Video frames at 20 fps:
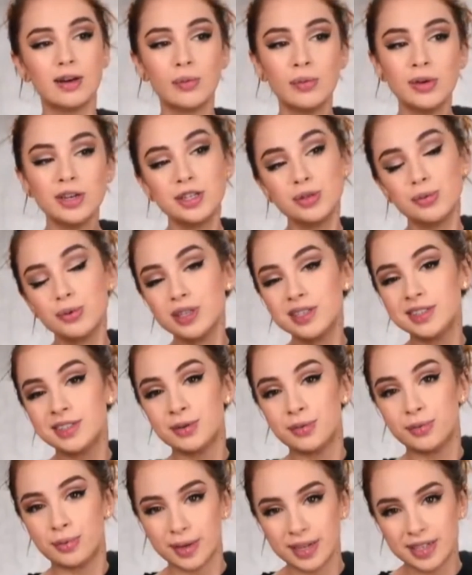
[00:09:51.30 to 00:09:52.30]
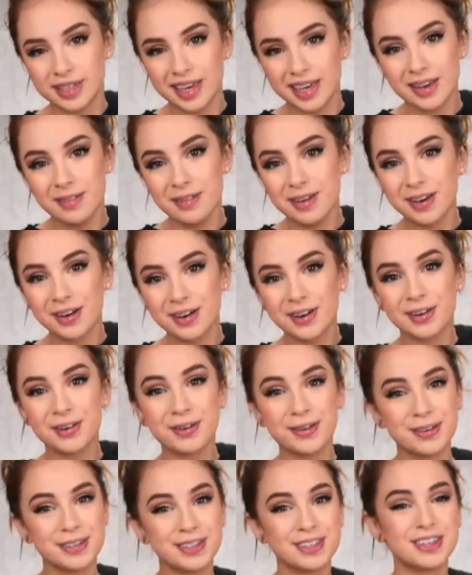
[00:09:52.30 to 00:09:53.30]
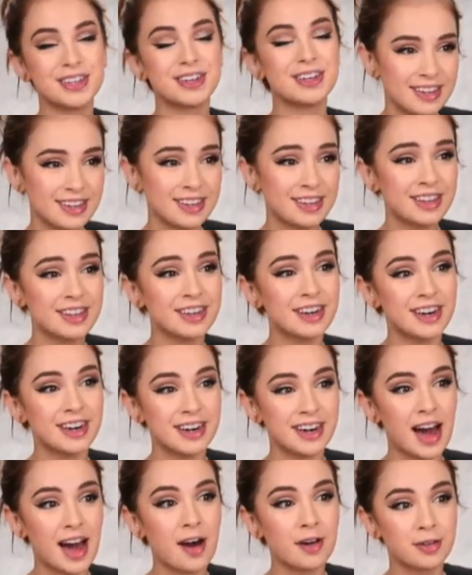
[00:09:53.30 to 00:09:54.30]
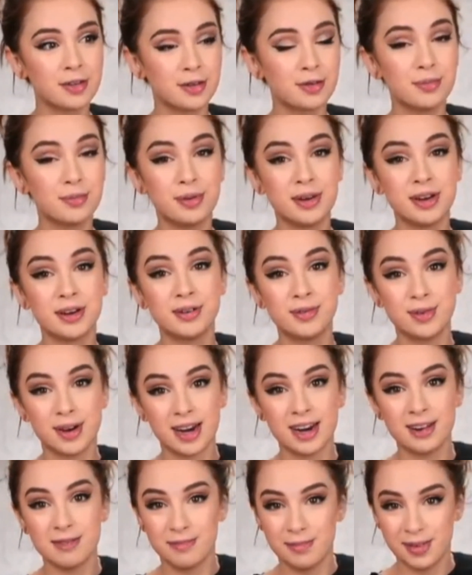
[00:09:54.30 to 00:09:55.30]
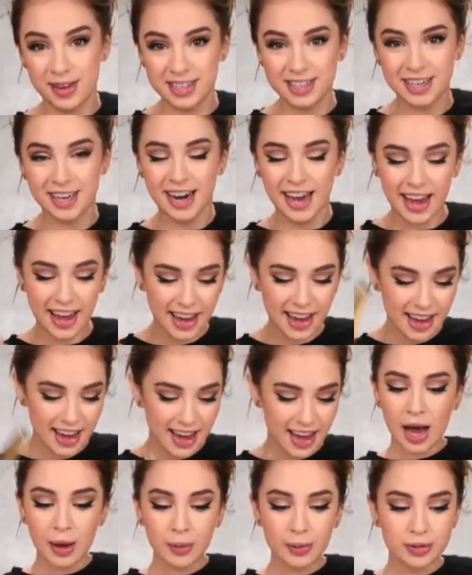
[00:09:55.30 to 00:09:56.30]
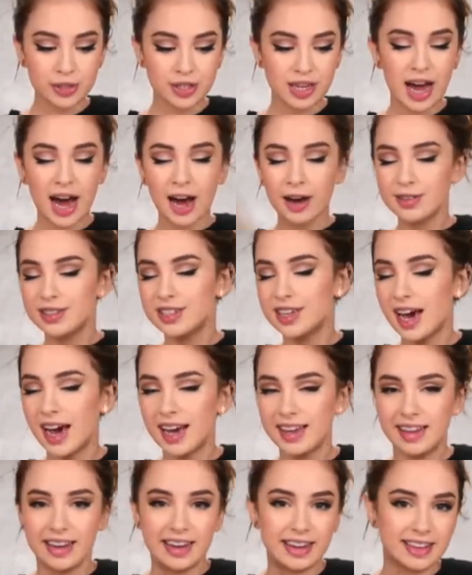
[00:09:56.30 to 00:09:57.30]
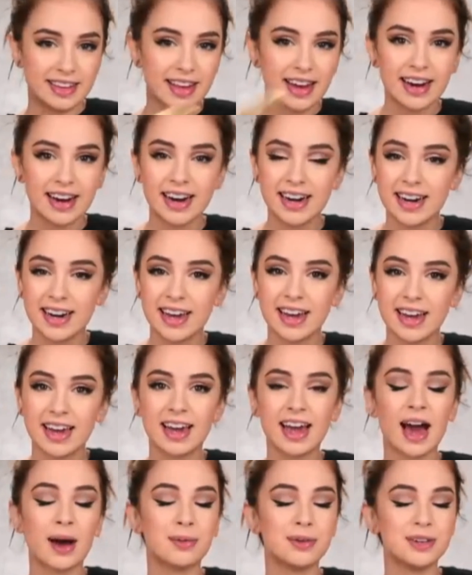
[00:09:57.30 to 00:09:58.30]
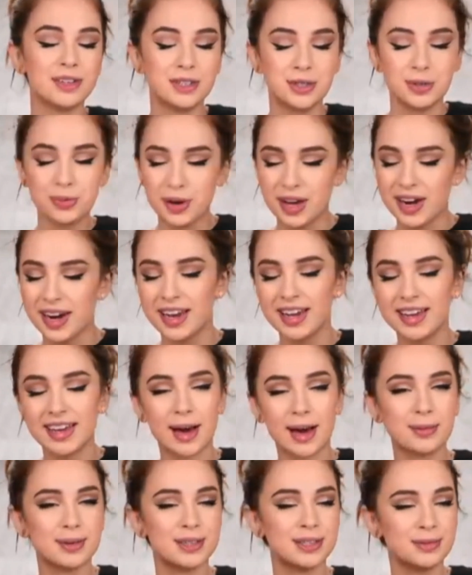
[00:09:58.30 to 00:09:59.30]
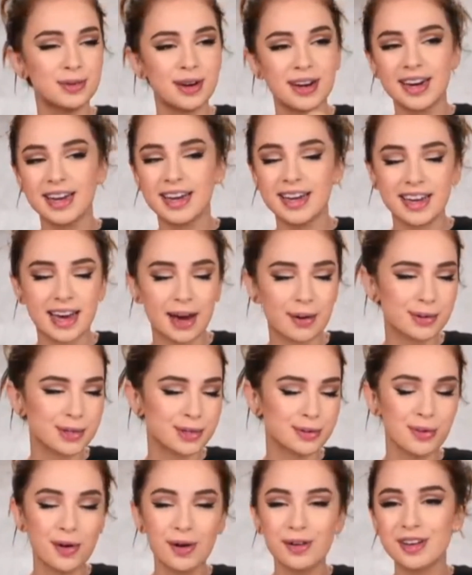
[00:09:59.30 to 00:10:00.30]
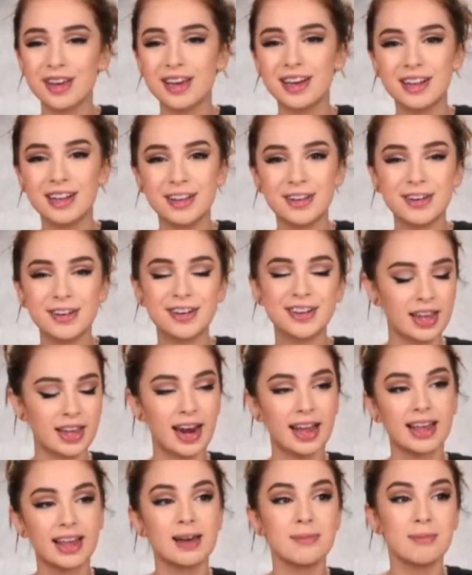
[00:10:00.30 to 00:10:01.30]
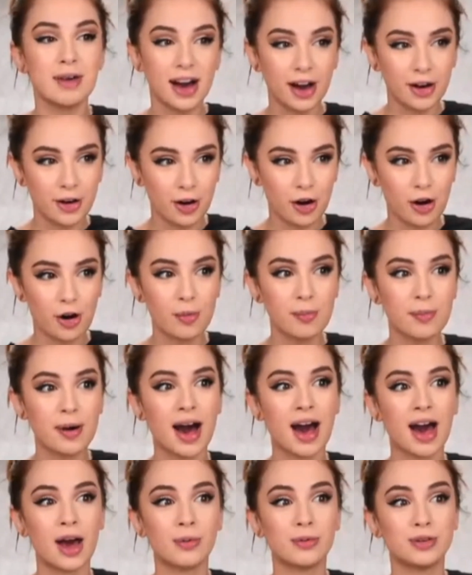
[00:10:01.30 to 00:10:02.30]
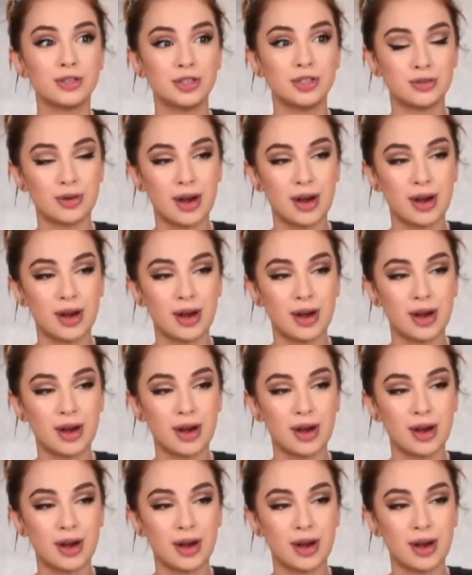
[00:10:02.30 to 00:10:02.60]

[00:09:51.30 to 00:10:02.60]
which was risky because it turned out to be a really busy day. I was outside the entire day, I was sweating, I was running, I was walking a lot. Then I came back home, I was